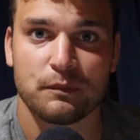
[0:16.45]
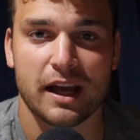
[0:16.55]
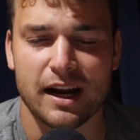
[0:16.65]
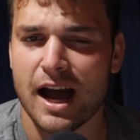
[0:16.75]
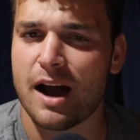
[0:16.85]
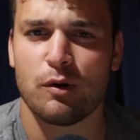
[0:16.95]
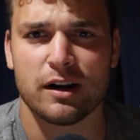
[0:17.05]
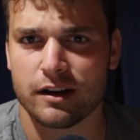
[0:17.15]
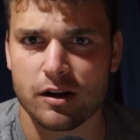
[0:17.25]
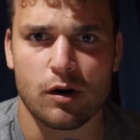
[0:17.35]
And I
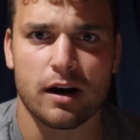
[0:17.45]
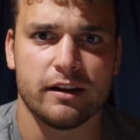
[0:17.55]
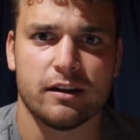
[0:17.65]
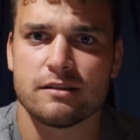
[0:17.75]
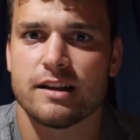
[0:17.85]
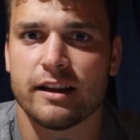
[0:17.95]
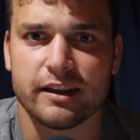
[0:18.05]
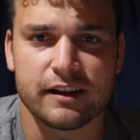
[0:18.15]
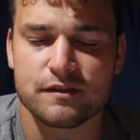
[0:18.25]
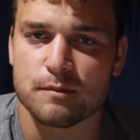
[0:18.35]
wanted to go on here
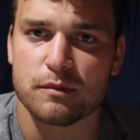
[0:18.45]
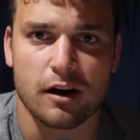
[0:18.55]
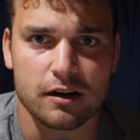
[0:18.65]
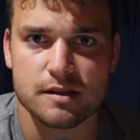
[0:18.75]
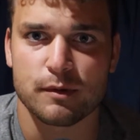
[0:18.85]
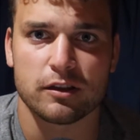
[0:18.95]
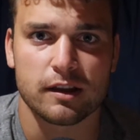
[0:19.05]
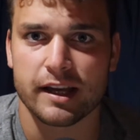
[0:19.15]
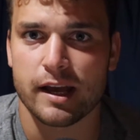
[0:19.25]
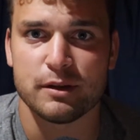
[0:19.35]
and give some thoughts about
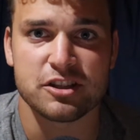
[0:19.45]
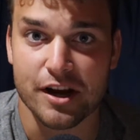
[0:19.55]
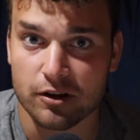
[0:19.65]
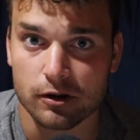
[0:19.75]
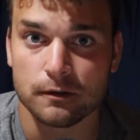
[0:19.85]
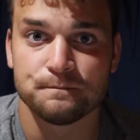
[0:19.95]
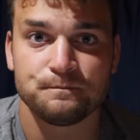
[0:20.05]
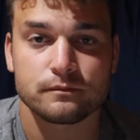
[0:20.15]
the game in general